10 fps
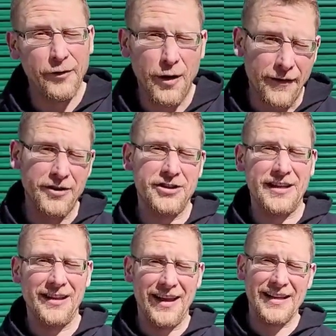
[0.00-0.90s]
And if you haven't
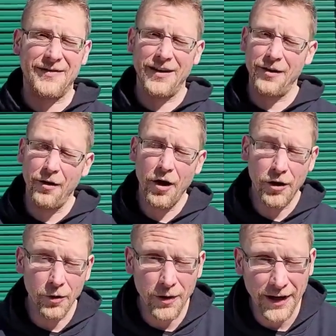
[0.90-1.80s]
seen the last video,
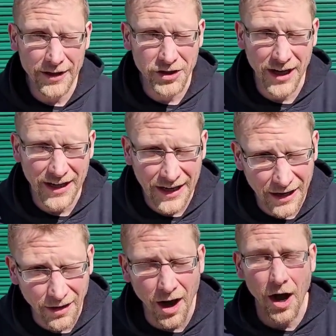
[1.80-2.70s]
you need to check it
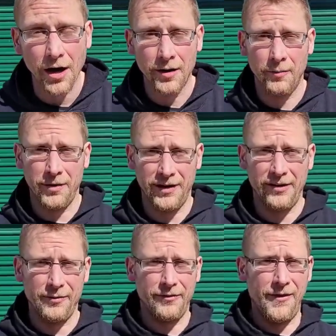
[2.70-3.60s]
out.
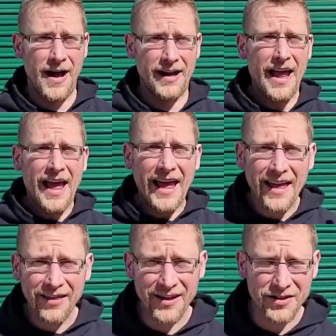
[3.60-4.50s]
Unbelievable find
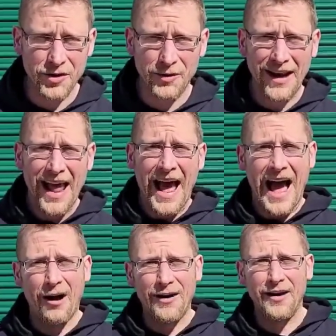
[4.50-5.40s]
in this unit
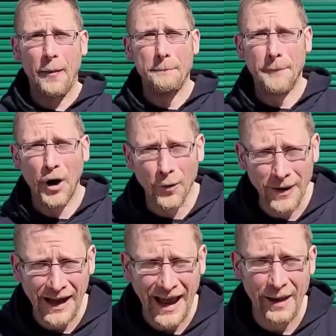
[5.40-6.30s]
out here in
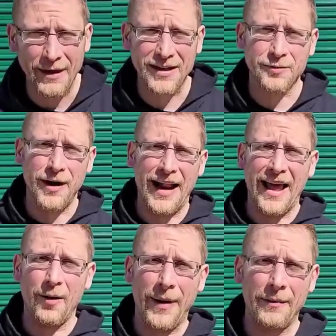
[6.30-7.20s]
Birmingham. That's right,
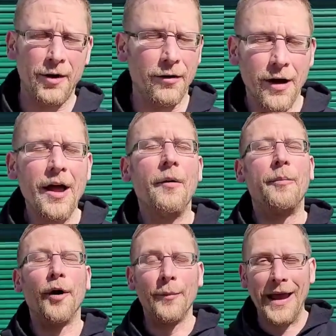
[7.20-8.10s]
Alabama. No,
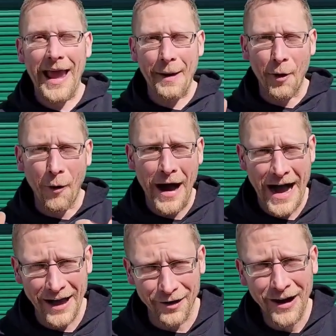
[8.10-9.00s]
Birmingham,
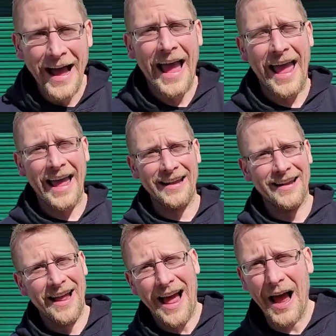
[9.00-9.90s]
Ohio.
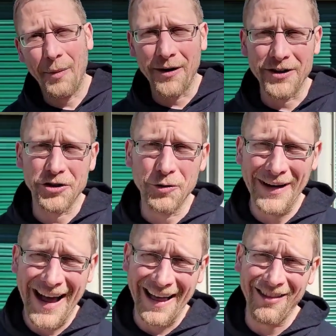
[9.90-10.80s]
And I bought this
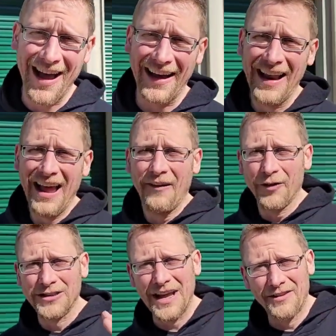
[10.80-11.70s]
unit online
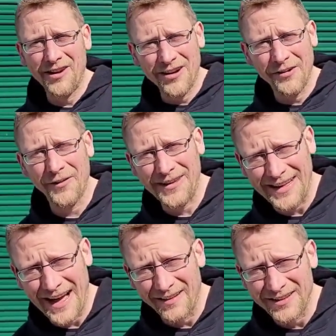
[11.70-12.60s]
for
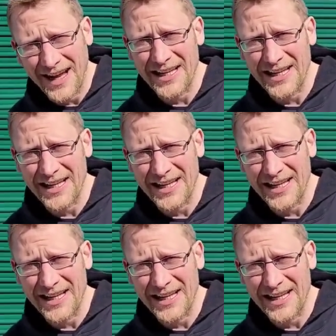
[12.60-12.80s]
$750.